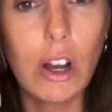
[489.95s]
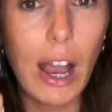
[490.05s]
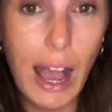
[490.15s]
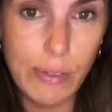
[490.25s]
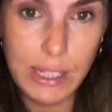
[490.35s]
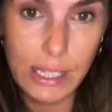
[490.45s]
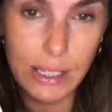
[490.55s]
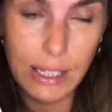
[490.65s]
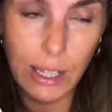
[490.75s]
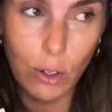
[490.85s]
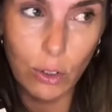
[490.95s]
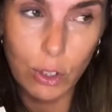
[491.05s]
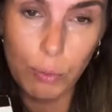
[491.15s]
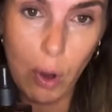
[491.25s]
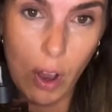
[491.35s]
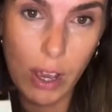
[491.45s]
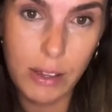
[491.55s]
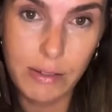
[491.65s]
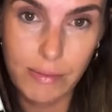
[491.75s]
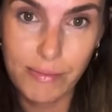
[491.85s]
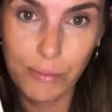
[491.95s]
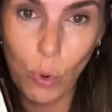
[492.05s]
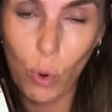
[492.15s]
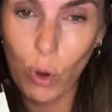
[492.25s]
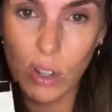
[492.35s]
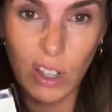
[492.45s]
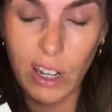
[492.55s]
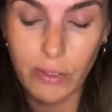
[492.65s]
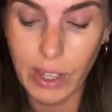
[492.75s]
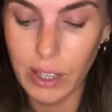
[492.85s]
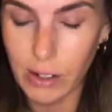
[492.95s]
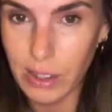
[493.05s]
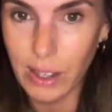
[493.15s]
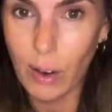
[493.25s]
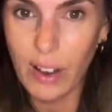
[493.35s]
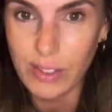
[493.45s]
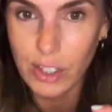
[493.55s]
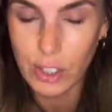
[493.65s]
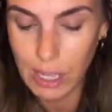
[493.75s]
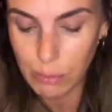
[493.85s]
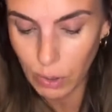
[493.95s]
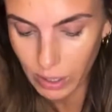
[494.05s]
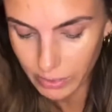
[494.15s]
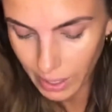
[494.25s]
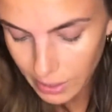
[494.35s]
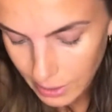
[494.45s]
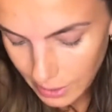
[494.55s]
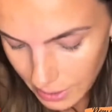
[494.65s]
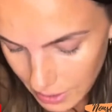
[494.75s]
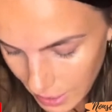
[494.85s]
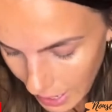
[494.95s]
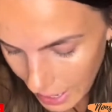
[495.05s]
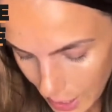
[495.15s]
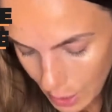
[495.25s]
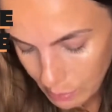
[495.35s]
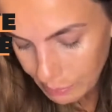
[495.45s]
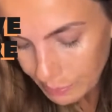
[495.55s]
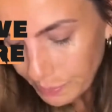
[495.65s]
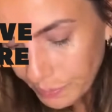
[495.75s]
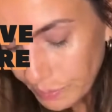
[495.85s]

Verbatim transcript: I have since then gone on to buy more because I love it and I think I'll have to just keep buying that. Um,